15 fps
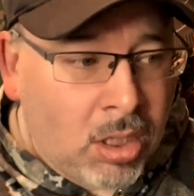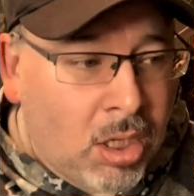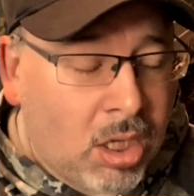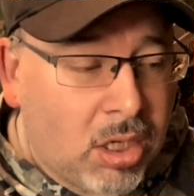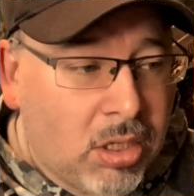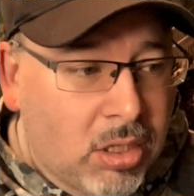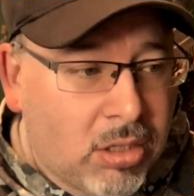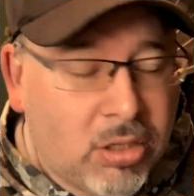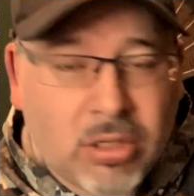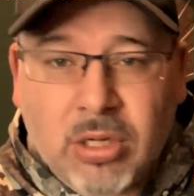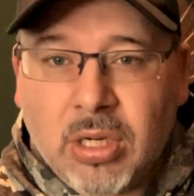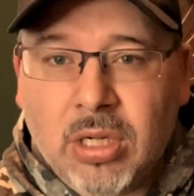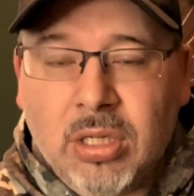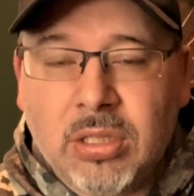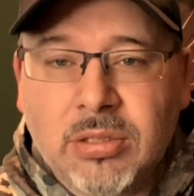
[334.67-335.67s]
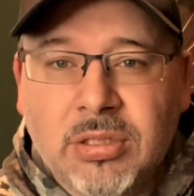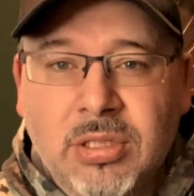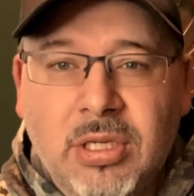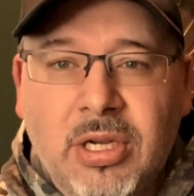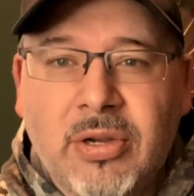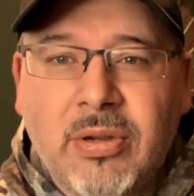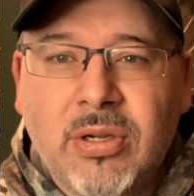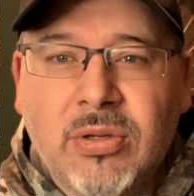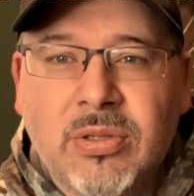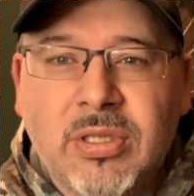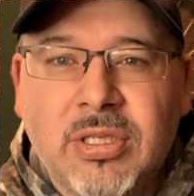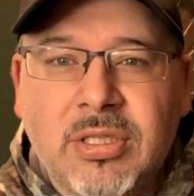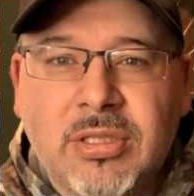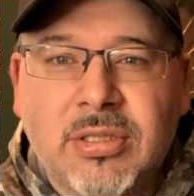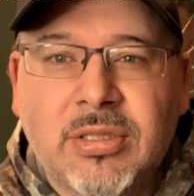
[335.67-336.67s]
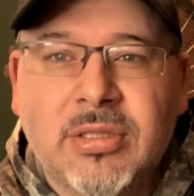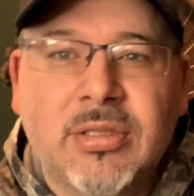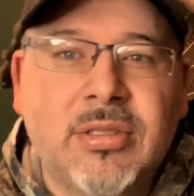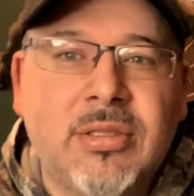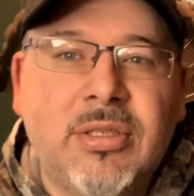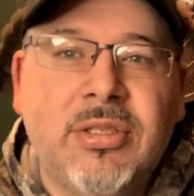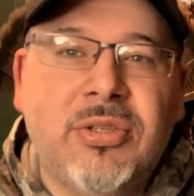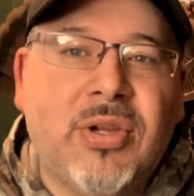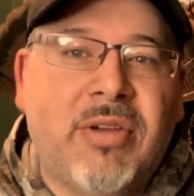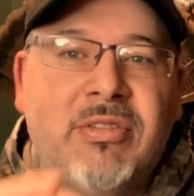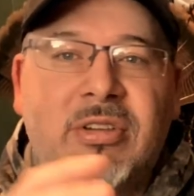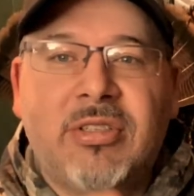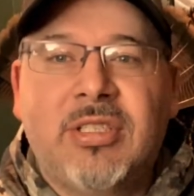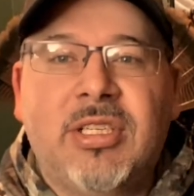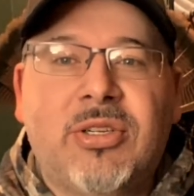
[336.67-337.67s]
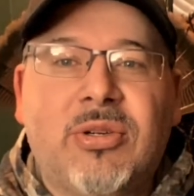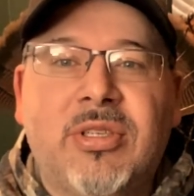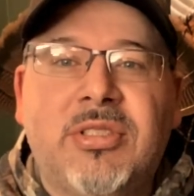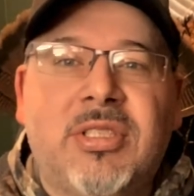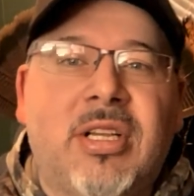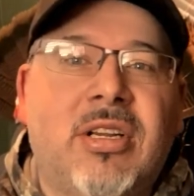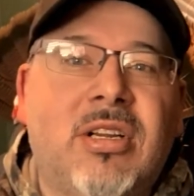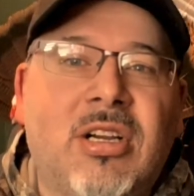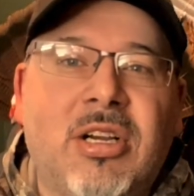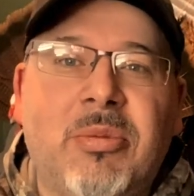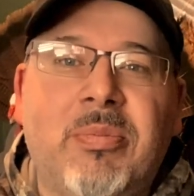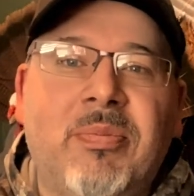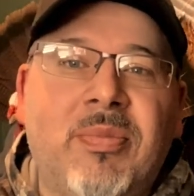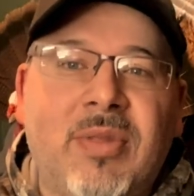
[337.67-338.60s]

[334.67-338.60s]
Another scenario is you have your decoy set up,